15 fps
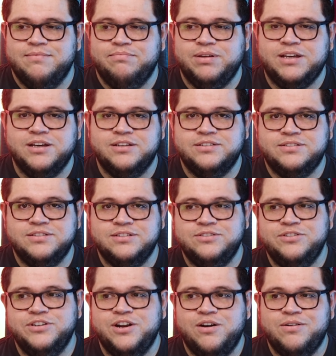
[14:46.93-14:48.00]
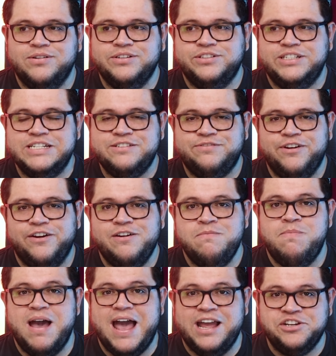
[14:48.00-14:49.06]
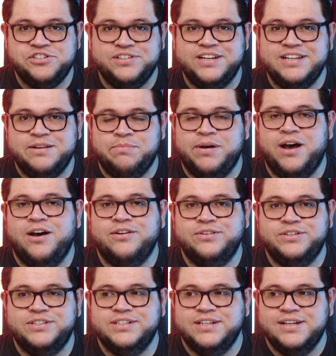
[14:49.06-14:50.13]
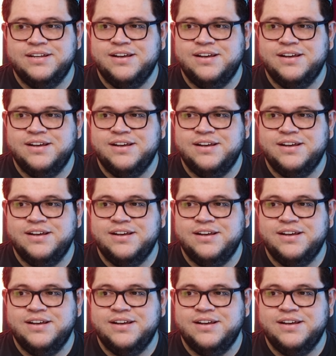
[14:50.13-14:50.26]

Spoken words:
because she's very passionate about